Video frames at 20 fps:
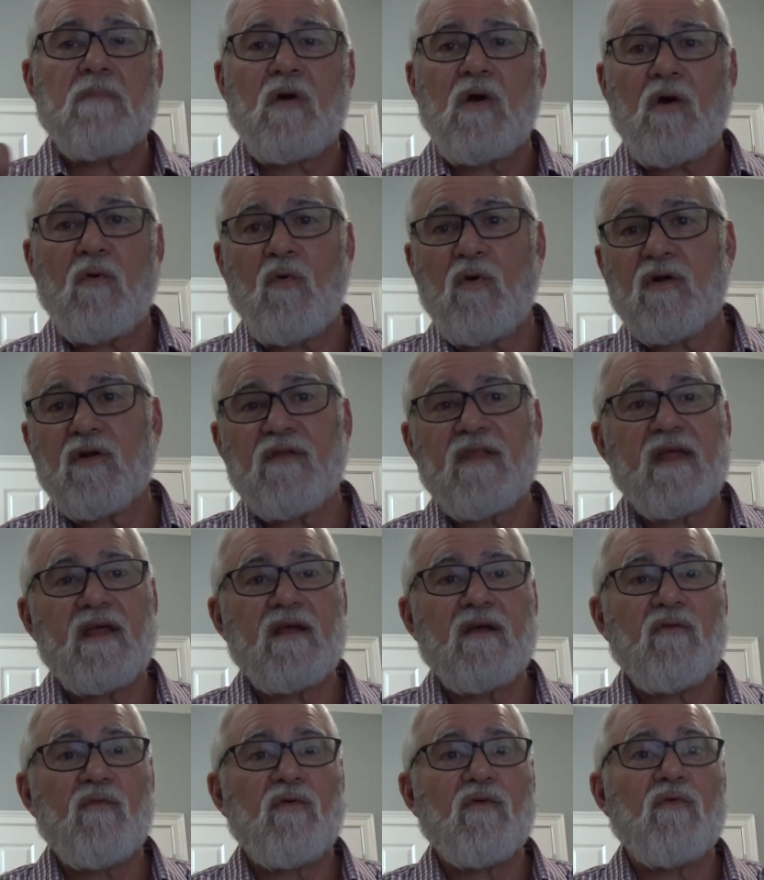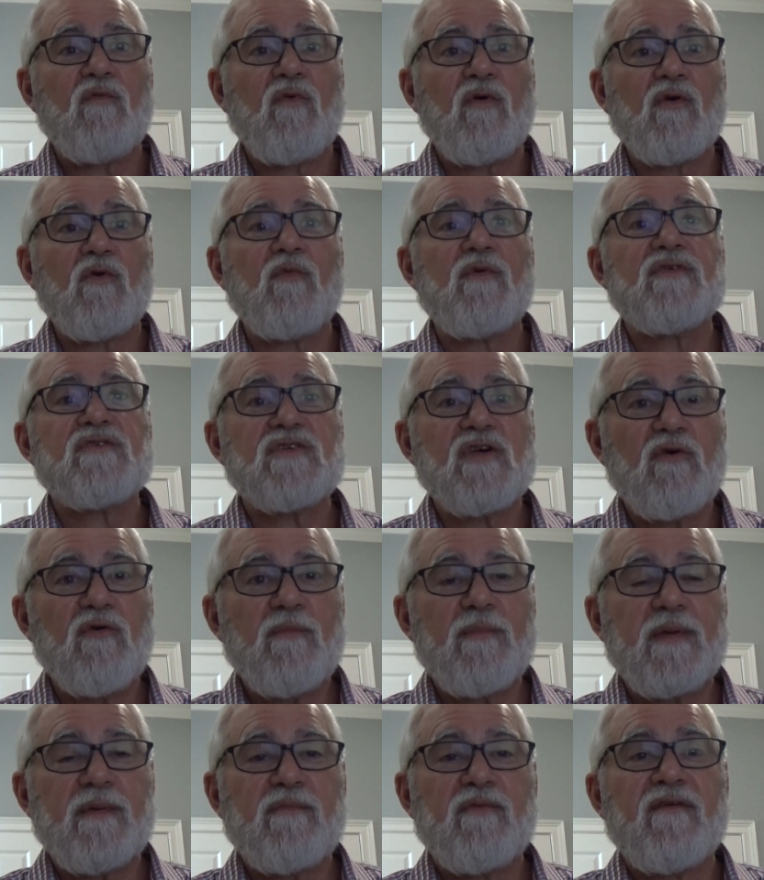what are we
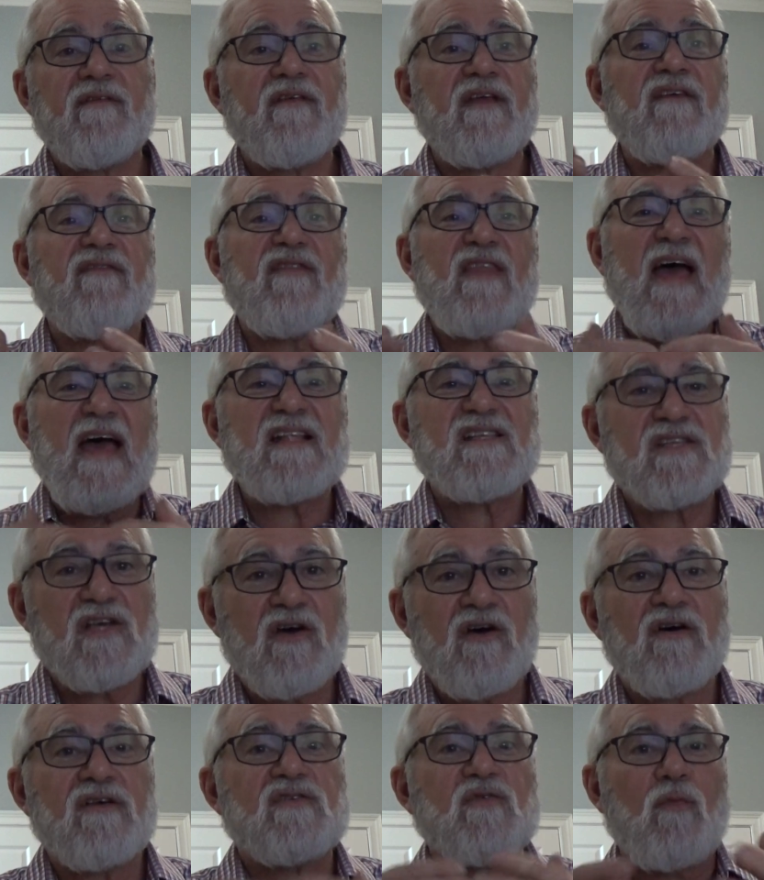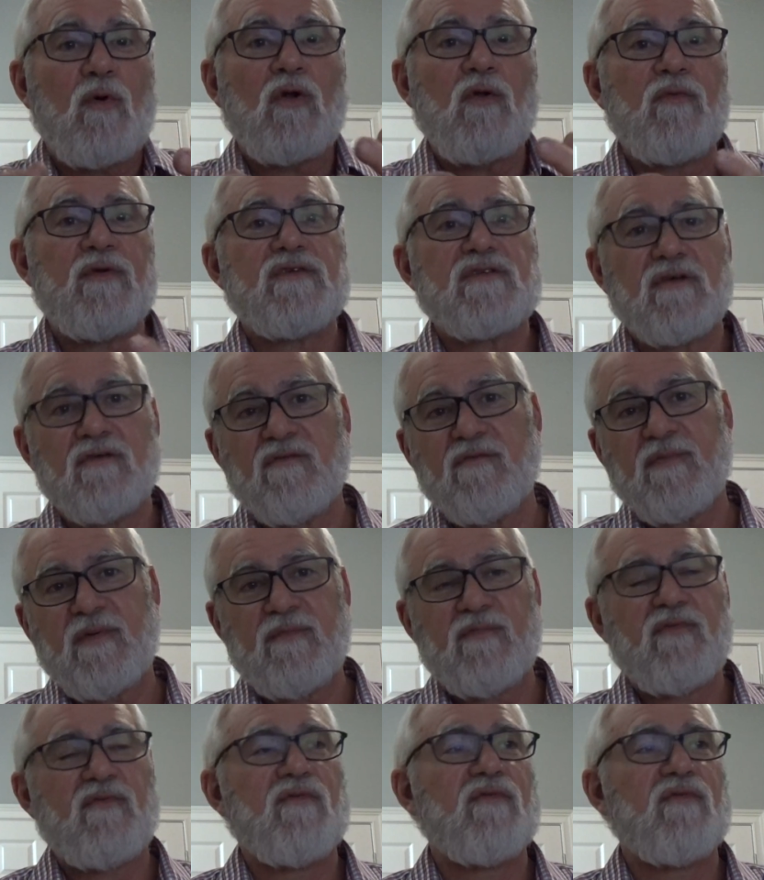showing people? If that's us, what are we showing people?